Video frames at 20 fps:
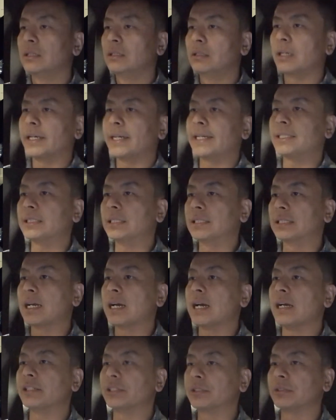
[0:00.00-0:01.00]
I guess this
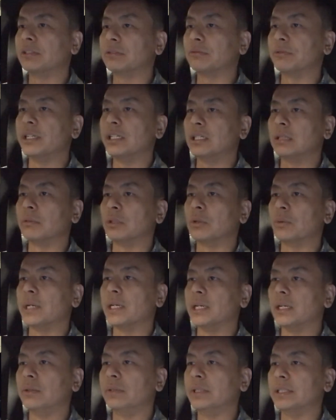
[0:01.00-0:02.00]
car is doing reasonably
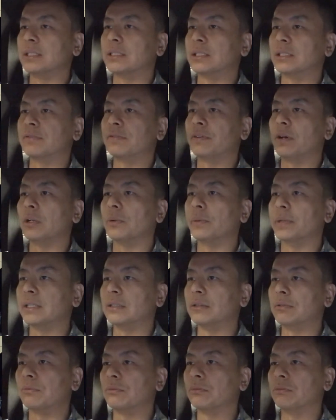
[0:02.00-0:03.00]
well. It's following
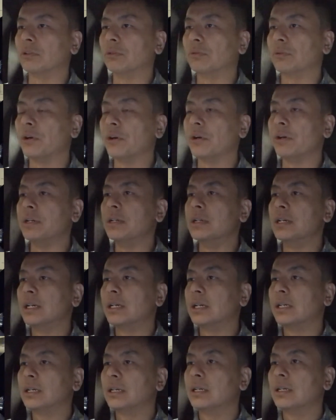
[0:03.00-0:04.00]
the road,
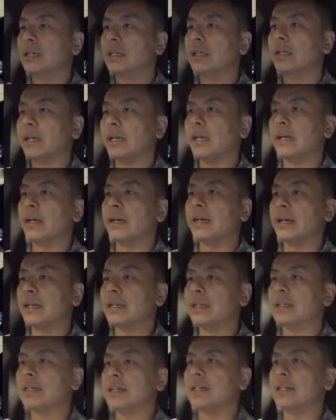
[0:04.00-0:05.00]

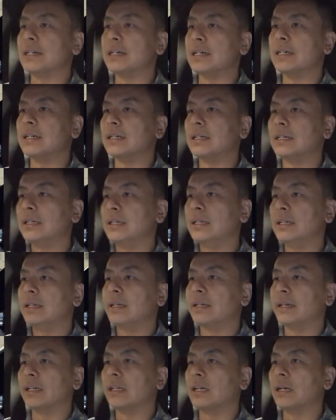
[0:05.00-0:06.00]
and
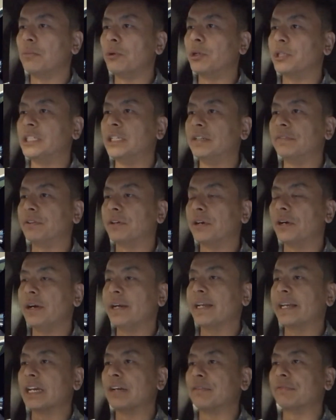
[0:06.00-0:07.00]
I'm watching it
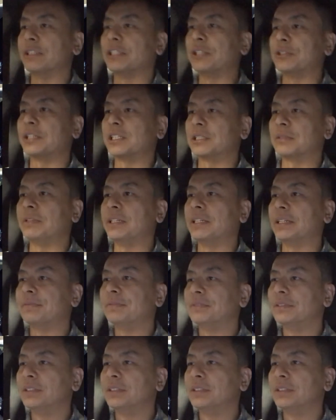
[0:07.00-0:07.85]
very carefully, trust me.